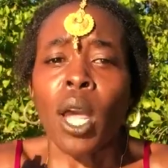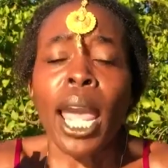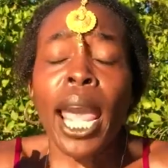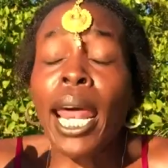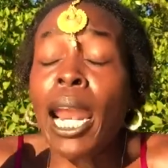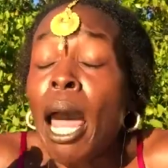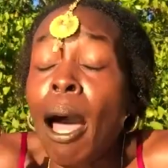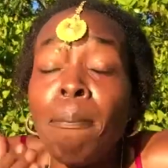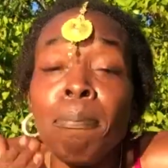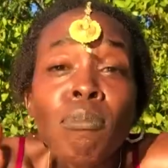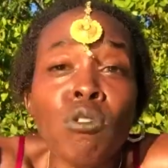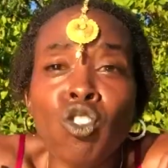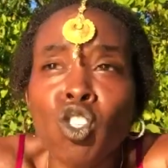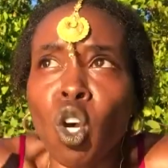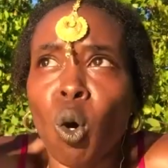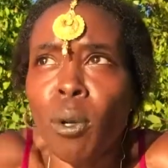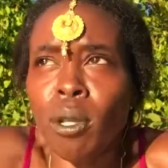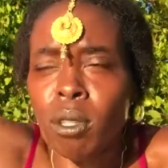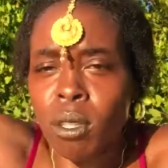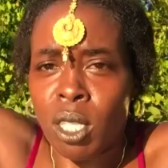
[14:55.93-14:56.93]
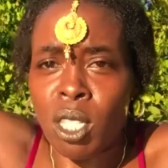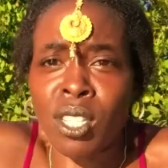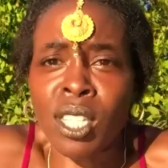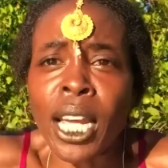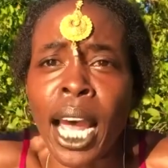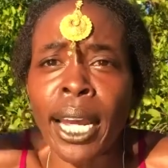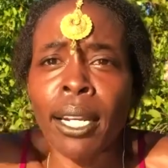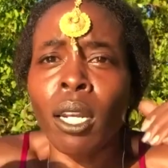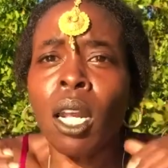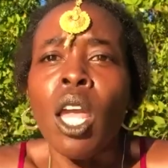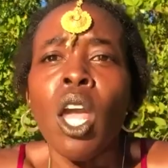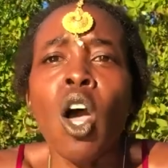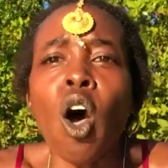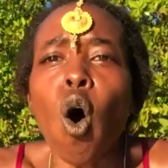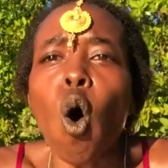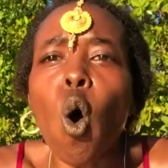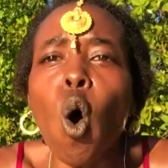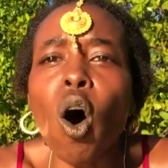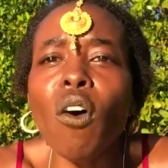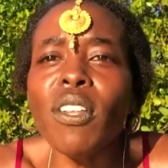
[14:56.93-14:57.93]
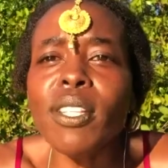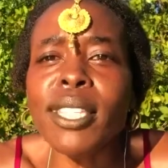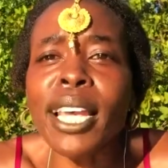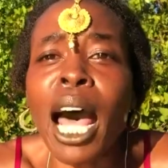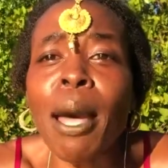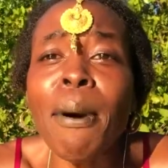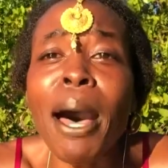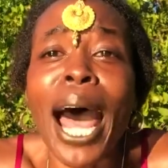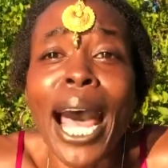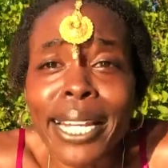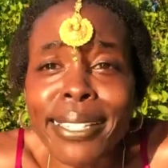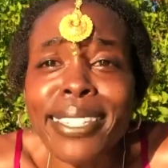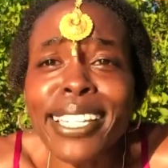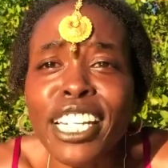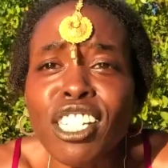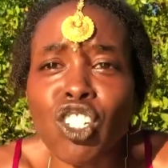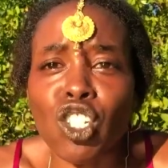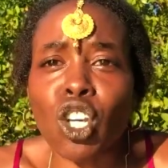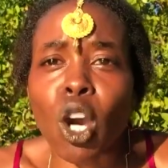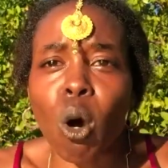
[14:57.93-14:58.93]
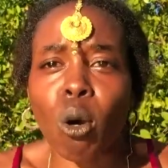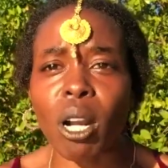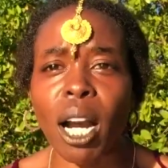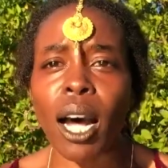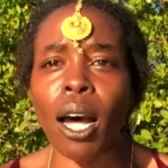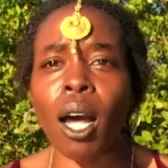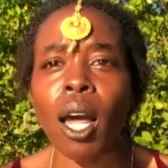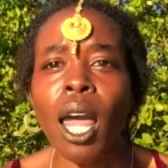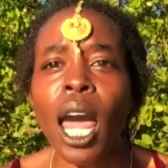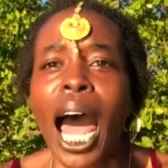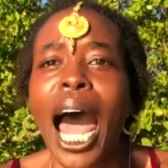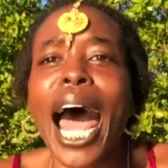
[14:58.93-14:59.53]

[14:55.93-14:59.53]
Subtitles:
And I'm so, son, all the time. I teach yoga.